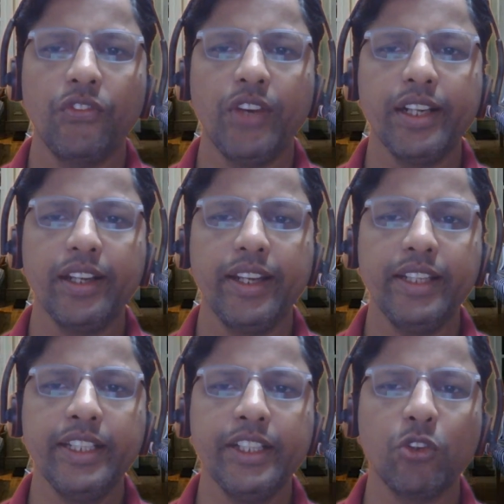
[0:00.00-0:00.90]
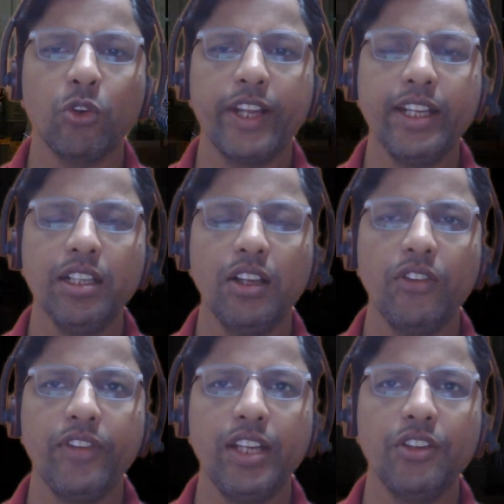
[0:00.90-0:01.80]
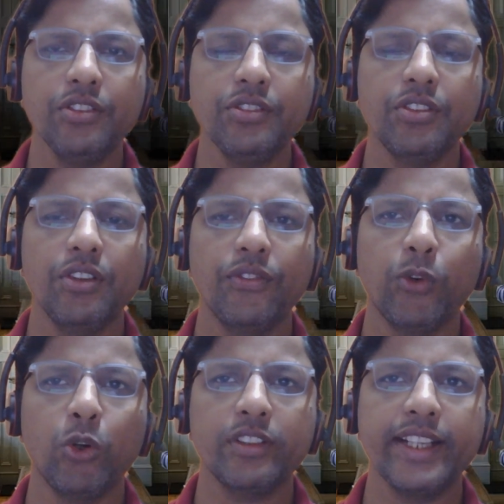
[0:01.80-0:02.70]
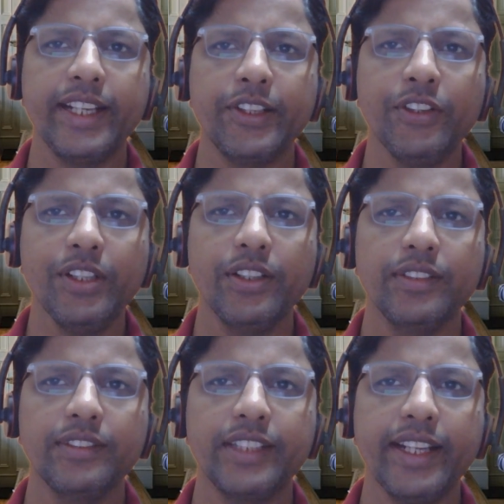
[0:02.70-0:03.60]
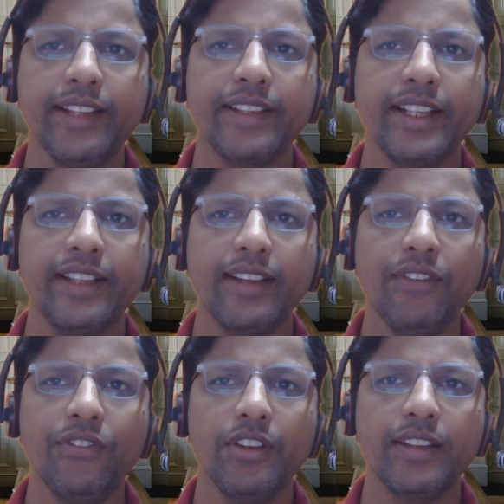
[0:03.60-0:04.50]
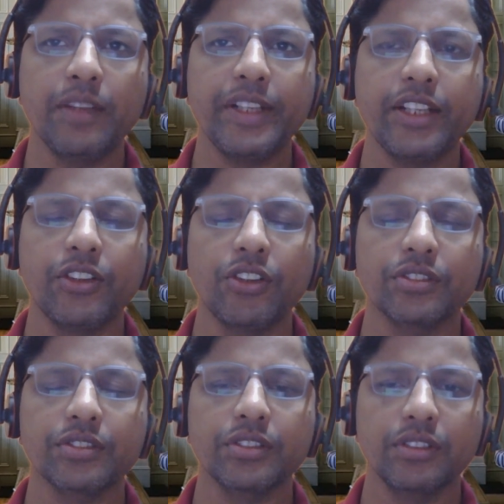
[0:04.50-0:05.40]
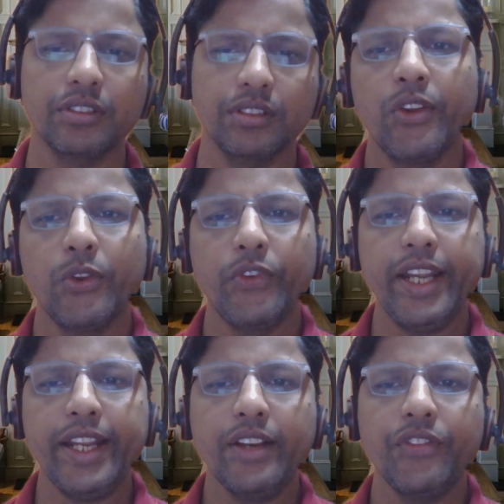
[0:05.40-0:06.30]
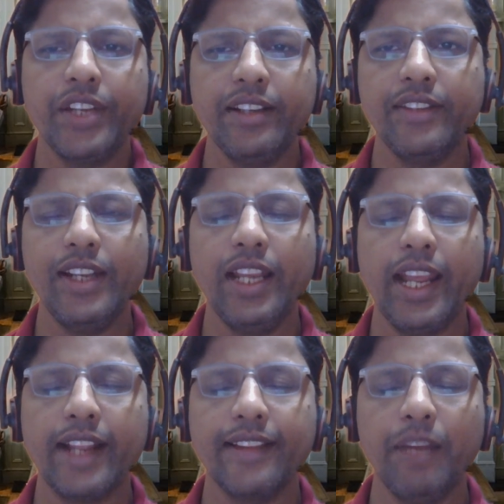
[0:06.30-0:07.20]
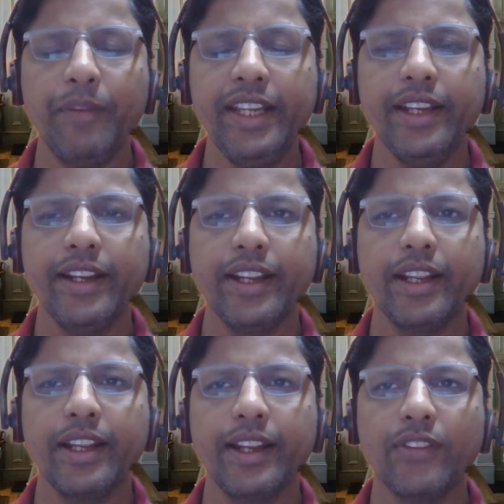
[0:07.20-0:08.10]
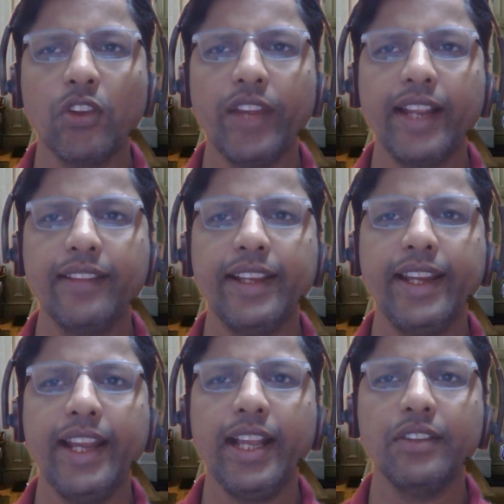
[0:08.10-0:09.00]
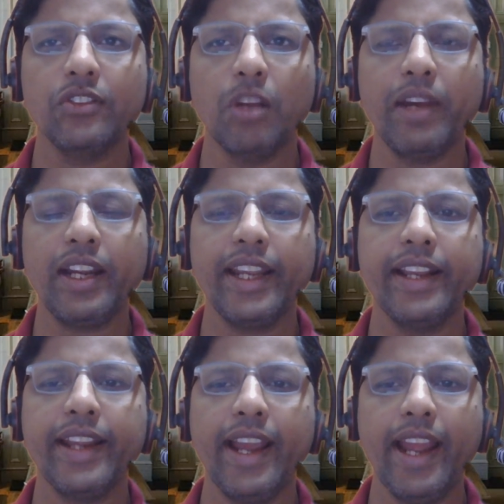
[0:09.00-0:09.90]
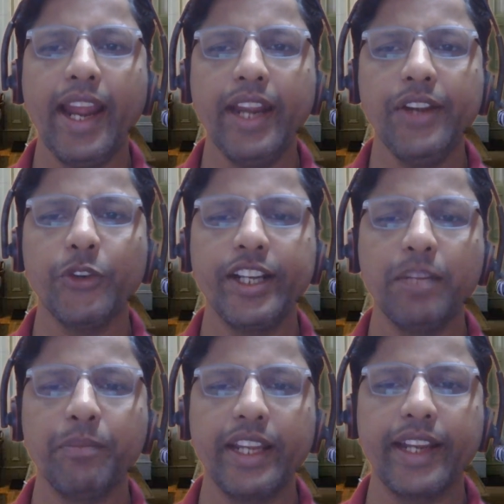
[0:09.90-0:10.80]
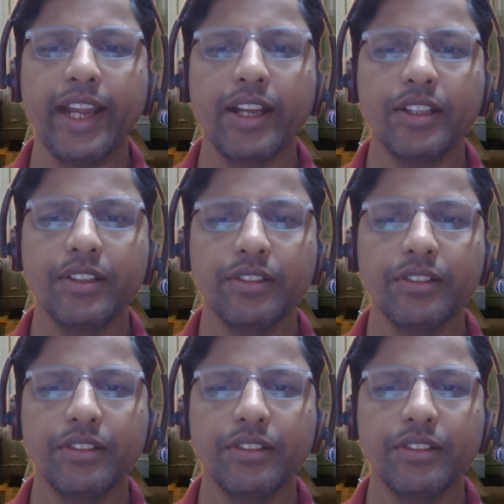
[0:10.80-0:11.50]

For EGD coding, we will use 432-3 series of CPT codes, where physician will examine esophagus area, stomach area and duodenum area,